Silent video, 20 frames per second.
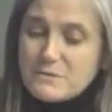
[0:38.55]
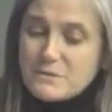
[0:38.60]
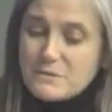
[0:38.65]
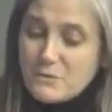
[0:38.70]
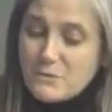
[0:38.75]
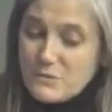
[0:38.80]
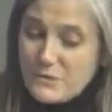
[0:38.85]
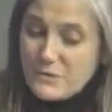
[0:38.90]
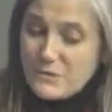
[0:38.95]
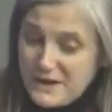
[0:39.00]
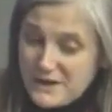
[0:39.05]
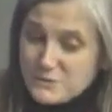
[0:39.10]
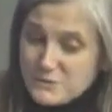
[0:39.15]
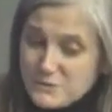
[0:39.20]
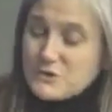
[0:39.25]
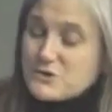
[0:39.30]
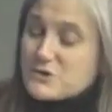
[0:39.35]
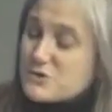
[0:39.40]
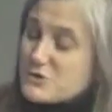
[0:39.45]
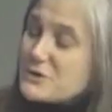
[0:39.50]
they
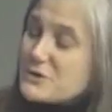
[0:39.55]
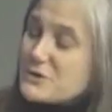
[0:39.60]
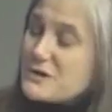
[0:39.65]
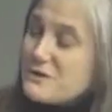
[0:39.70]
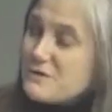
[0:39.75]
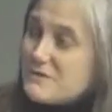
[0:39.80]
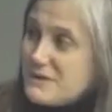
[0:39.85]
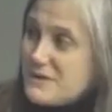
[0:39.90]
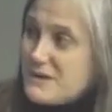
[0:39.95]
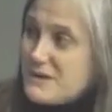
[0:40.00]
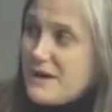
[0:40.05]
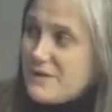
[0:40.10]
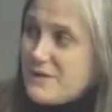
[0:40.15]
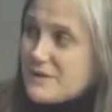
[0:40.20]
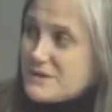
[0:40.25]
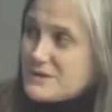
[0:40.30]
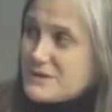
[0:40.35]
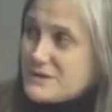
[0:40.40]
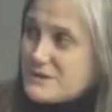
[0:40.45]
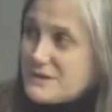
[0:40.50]
had retrieved the
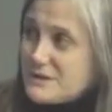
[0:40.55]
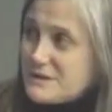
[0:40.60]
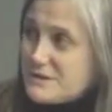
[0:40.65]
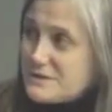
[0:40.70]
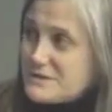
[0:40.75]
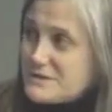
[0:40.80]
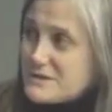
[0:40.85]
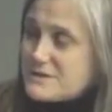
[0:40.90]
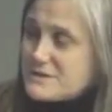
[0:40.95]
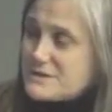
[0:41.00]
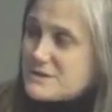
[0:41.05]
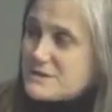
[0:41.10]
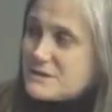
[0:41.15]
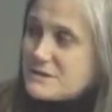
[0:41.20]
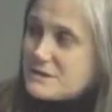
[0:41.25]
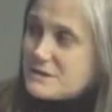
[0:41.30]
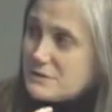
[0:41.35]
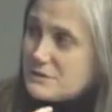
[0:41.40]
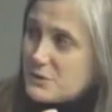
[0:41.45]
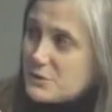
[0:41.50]
Aristides as
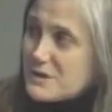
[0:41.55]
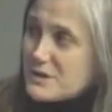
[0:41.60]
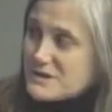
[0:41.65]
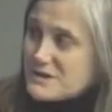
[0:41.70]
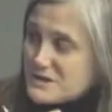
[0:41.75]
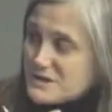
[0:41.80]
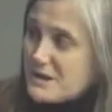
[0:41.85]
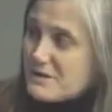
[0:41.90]
the U.S.